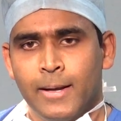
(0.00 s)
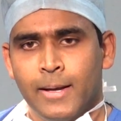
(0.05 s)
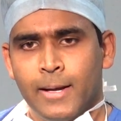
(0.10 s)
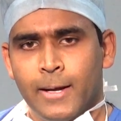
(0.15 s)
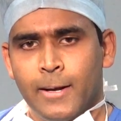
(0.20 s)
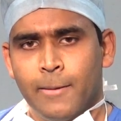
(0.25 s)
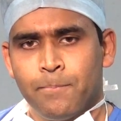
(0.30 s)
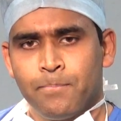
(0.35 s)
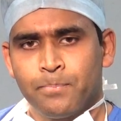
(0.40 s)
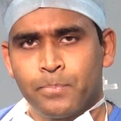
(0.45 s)

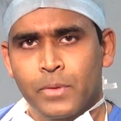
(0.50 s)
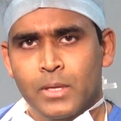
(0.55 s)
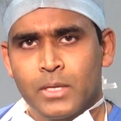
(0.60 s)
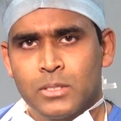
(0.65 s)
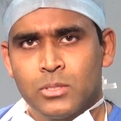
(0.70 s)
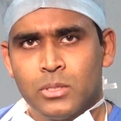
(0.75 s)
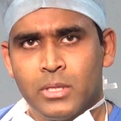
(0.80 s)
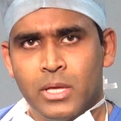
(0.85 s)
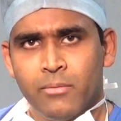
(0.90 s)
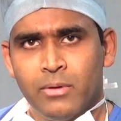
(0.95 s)
Um,
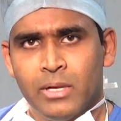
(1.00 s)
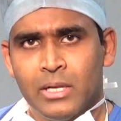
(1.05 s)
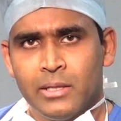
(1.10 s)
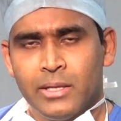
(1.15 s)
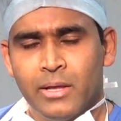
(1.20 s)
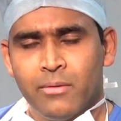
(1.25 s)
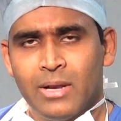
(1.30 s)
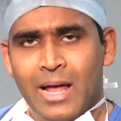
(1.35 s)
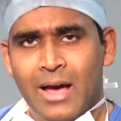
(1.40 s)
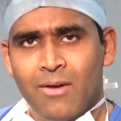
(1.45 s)
so they will
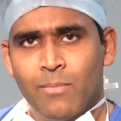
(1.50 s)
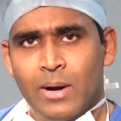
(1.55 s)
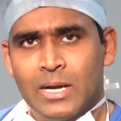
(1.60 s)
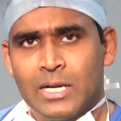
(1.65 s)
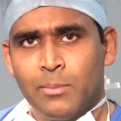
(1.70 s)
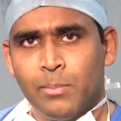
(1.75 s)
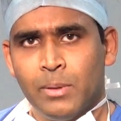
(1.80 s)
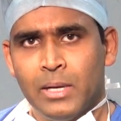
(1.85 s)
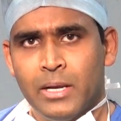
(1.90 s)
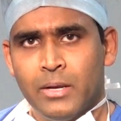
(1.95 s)
they will have
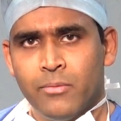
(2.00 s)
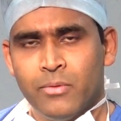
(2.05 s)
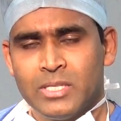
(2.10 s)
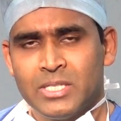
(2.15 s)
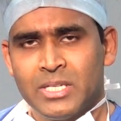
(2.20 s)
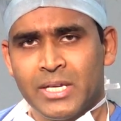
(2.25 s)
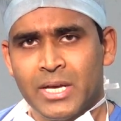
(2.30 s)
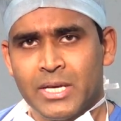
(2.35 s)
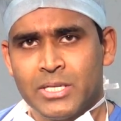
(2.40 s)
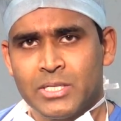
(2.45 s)
multiple
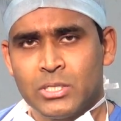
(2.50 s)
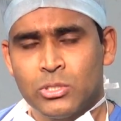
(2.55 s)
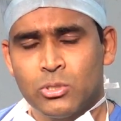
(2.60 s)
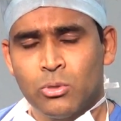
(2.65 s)
investigations.